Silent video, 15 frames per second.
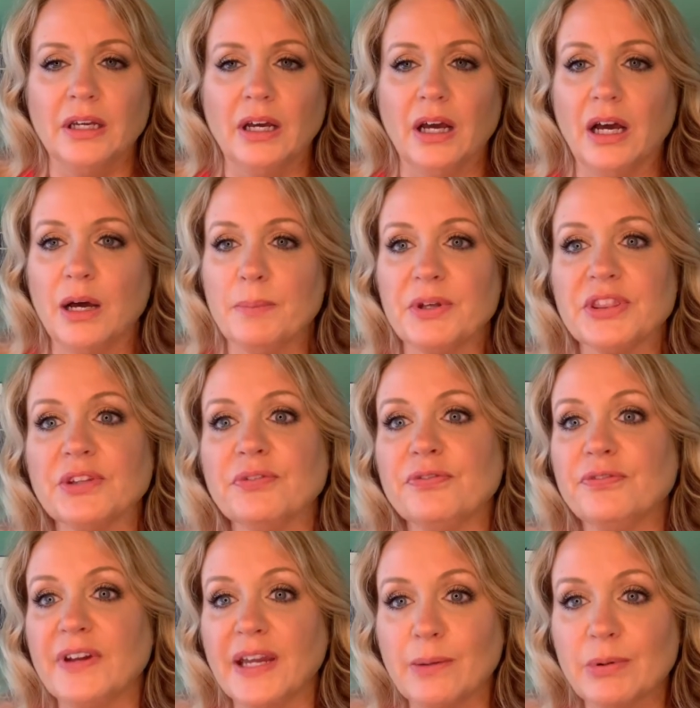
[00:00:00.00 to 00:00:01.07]
But the
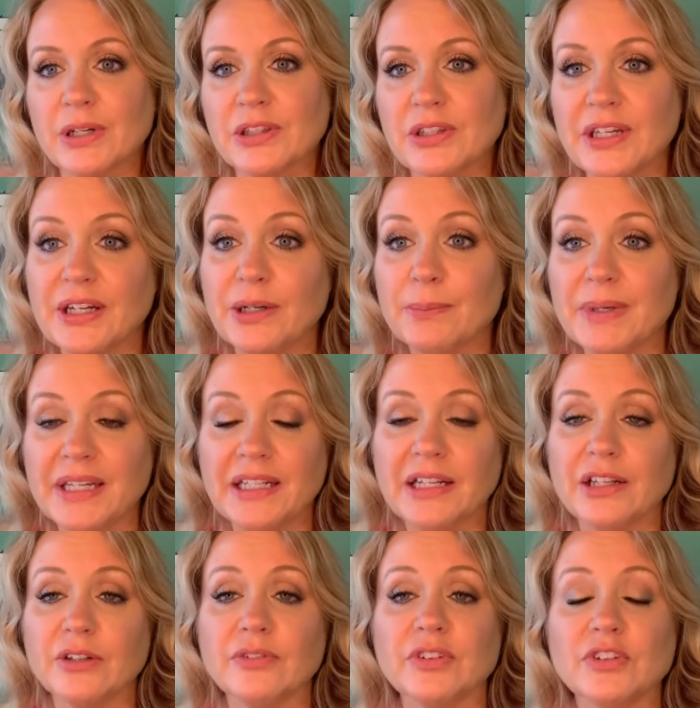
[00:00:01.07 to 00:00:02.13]
fabric they are made
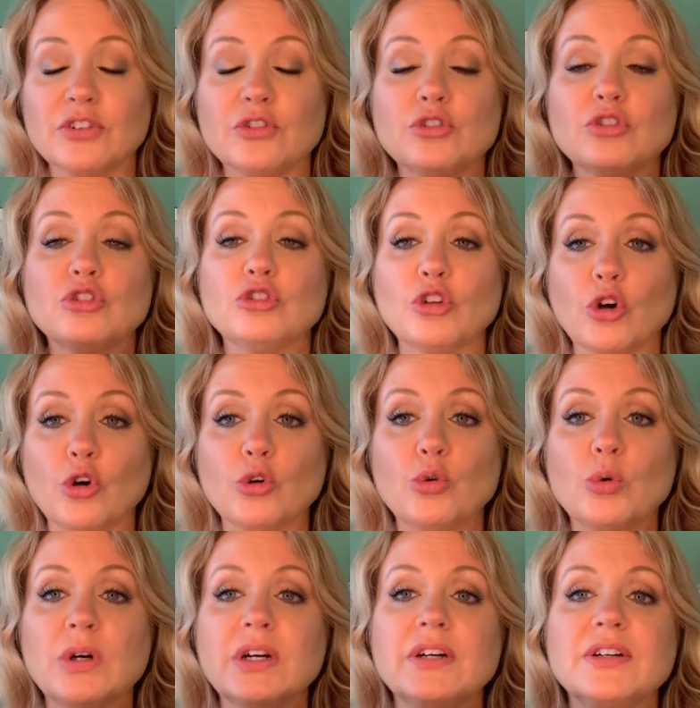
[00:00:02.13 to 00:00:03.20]
out of is
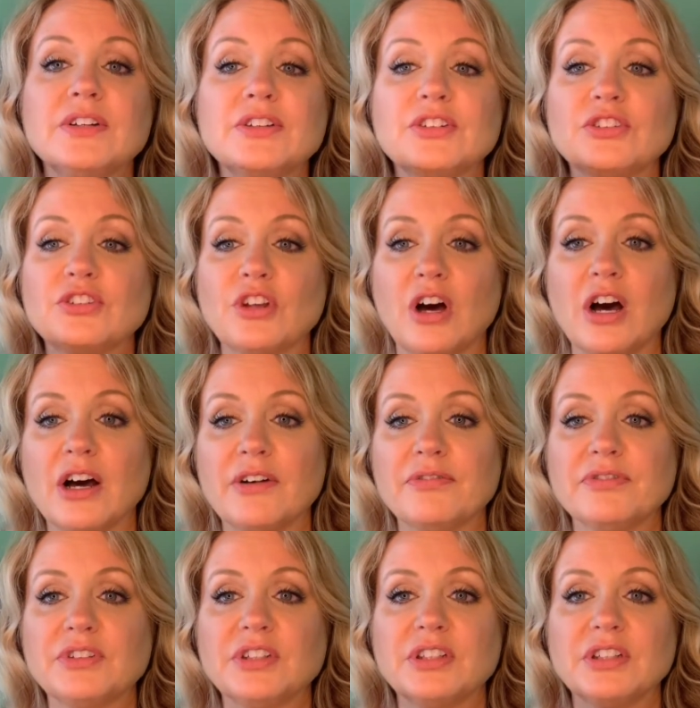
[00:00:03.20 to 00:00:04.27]
so
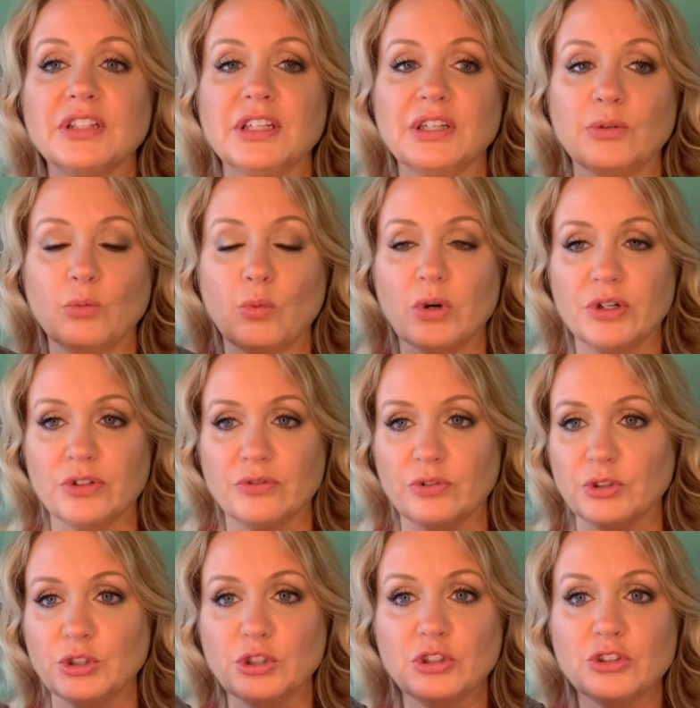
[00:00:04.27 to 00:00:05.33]
soft and wonderful.
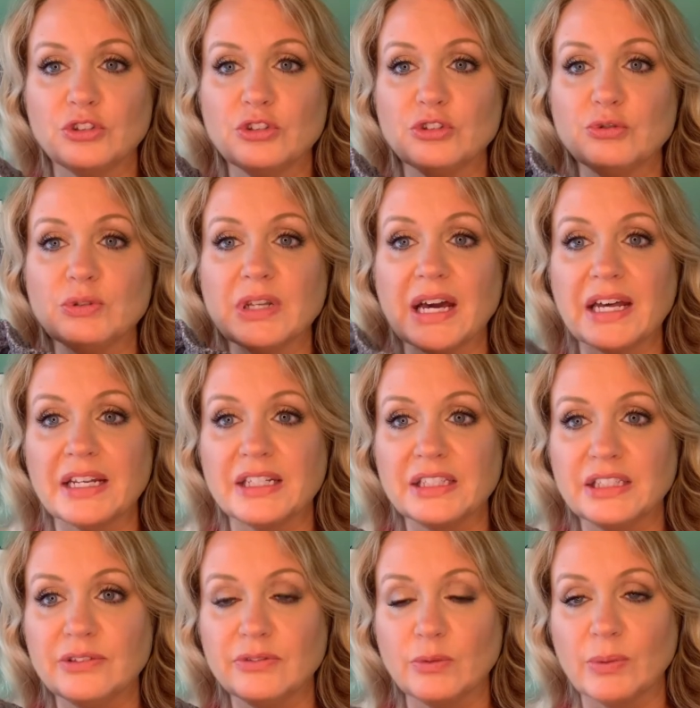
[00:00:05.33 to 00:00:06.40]
You just do not
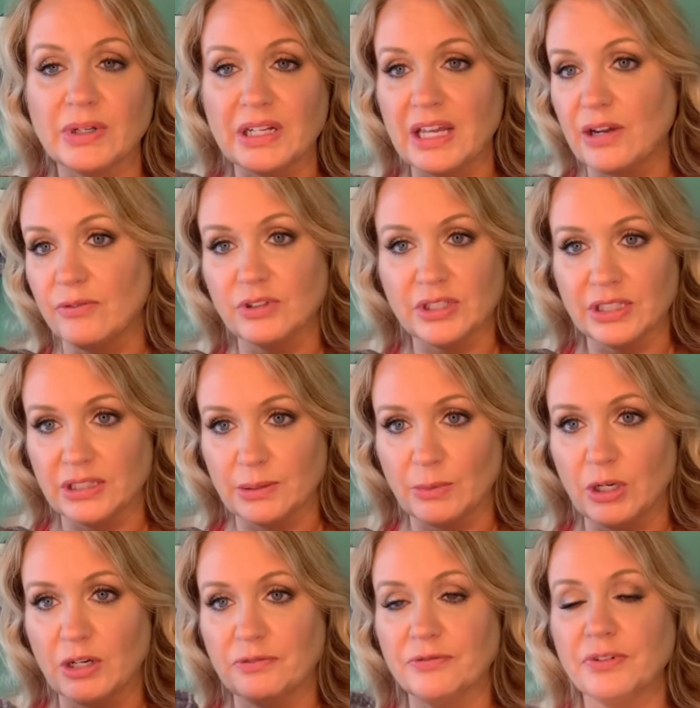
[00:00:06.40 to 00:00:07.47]
even want to ever take them off.